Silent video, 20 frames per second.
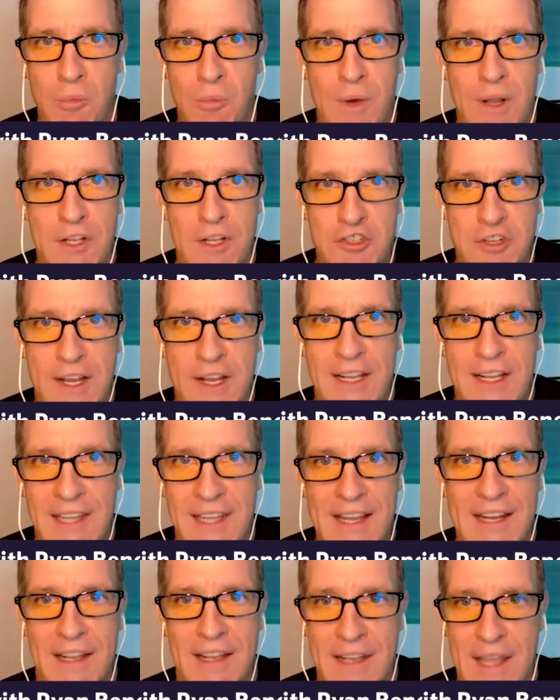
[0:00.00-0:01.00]
They're going to want to
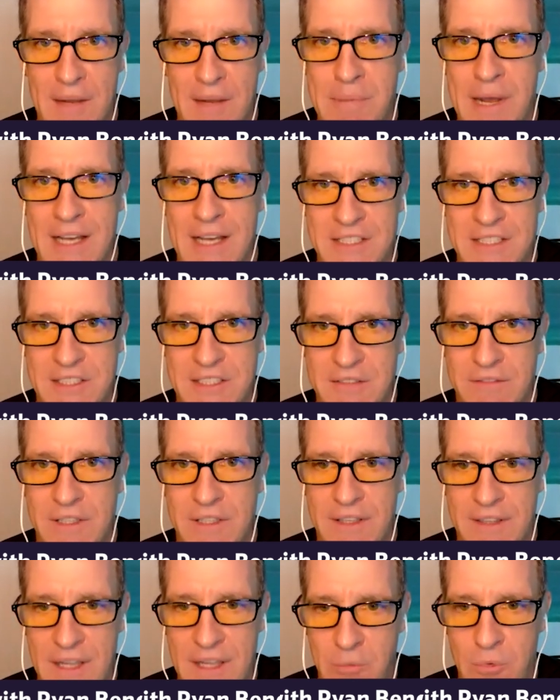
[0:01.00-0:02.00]
shine a light on that
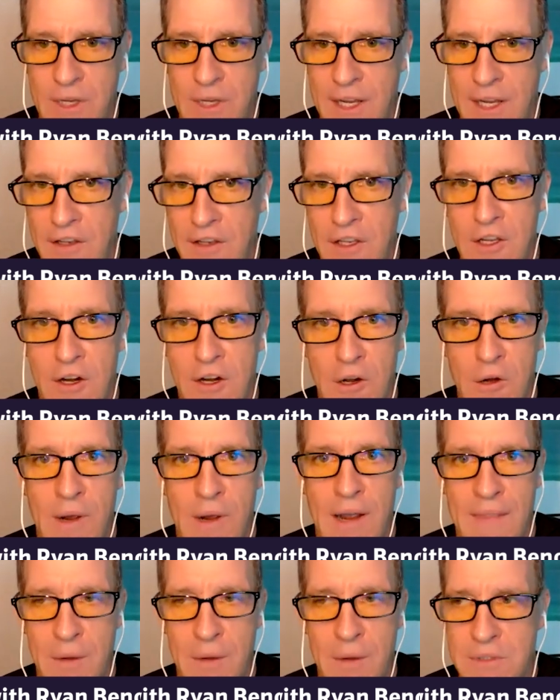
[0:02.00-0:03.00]
positively, that we're getting the
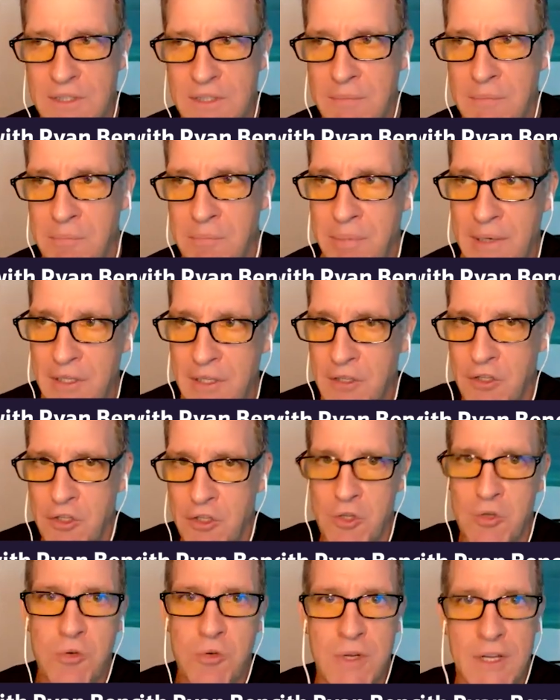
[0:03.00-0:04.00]
ROI that we said.
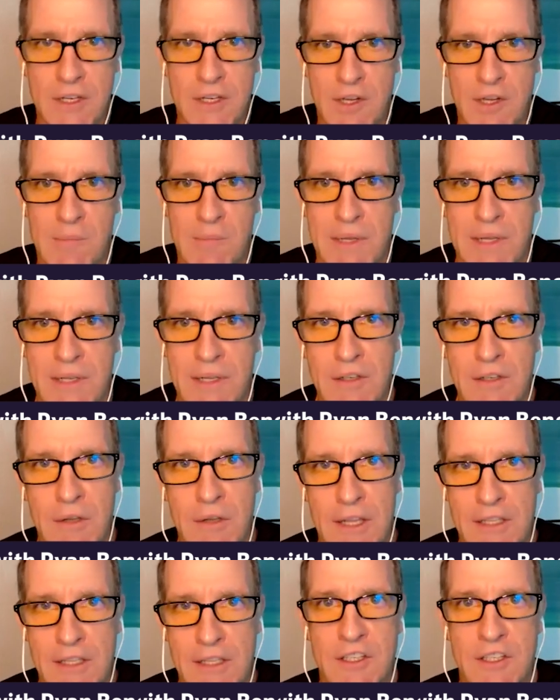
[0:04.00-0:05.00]
But you can come
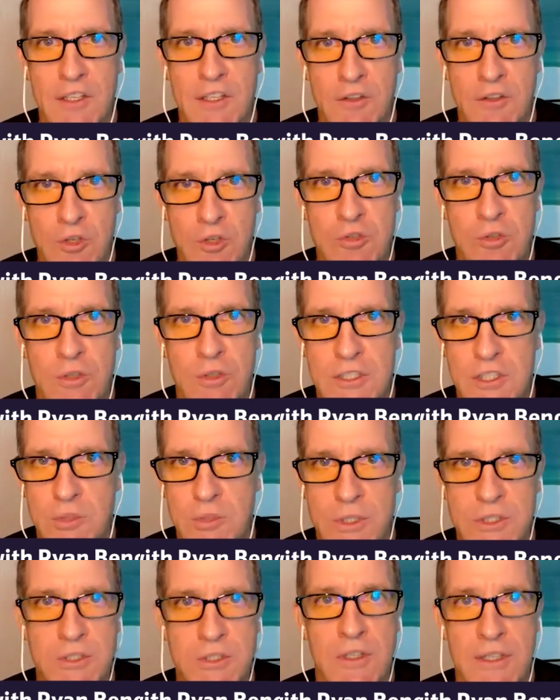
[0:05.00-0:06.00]
in as a
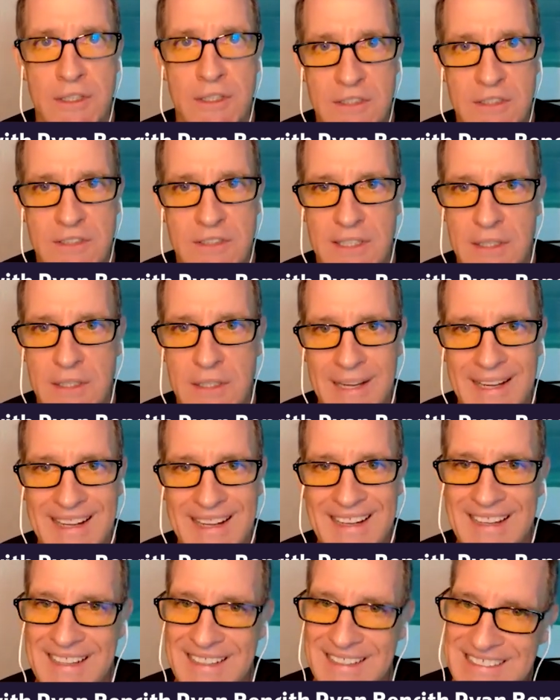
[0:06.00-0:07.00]
neutral, as Switzerland, to
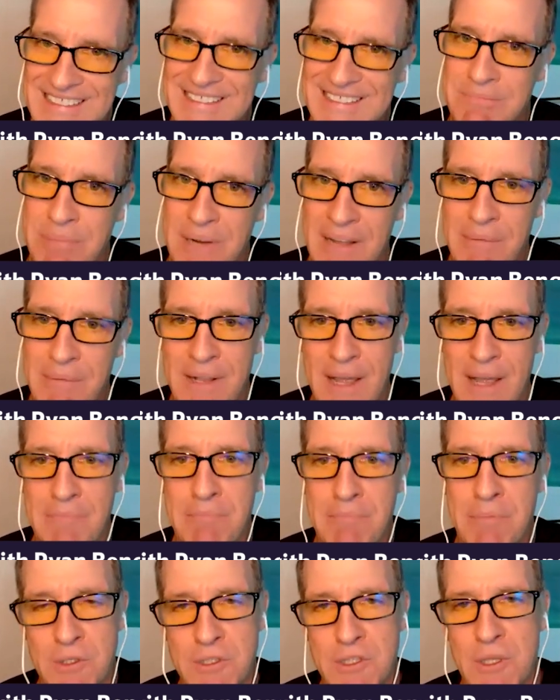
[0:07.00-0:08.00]
say, it's
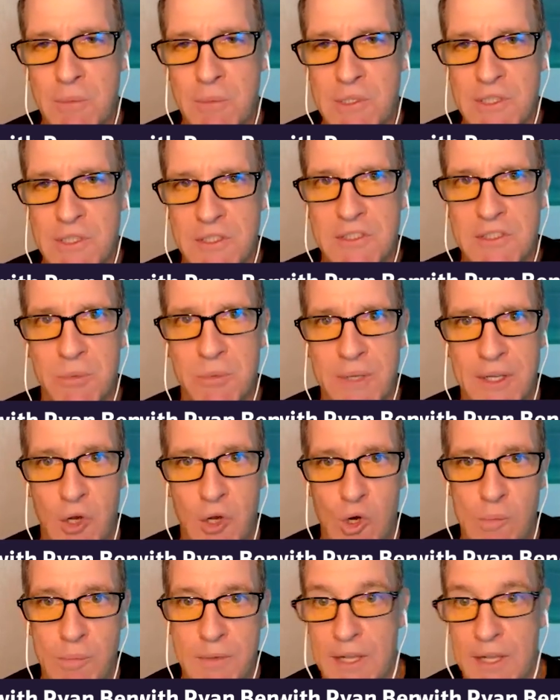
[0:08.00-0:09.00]
probably not producing the results
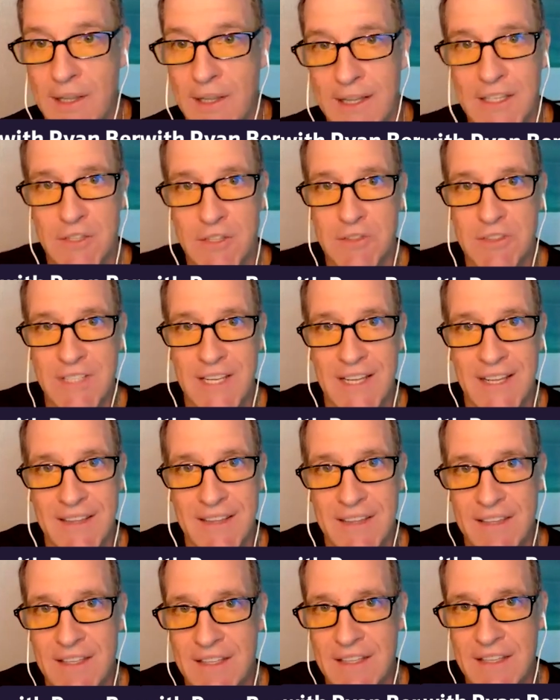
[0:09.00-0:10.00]
that we had hoped. And like you
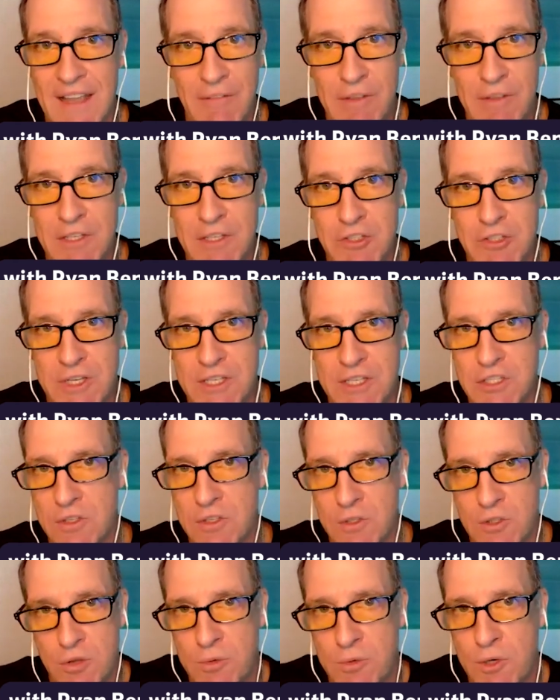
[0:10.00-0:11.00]
said, everything's
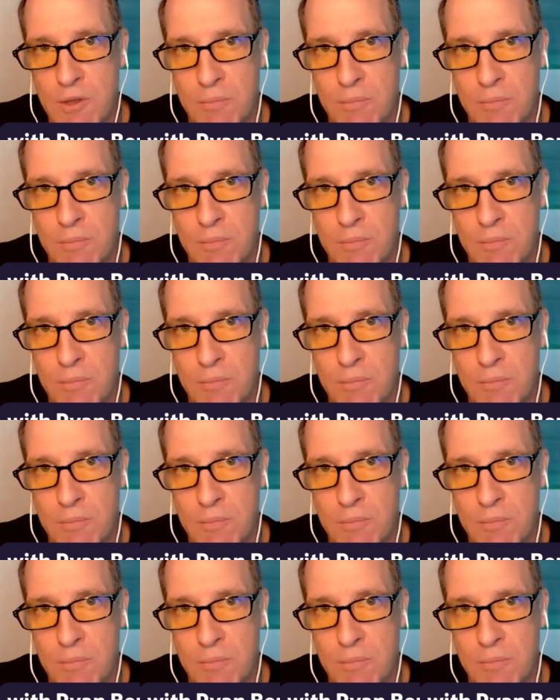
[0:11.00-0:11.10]
changing.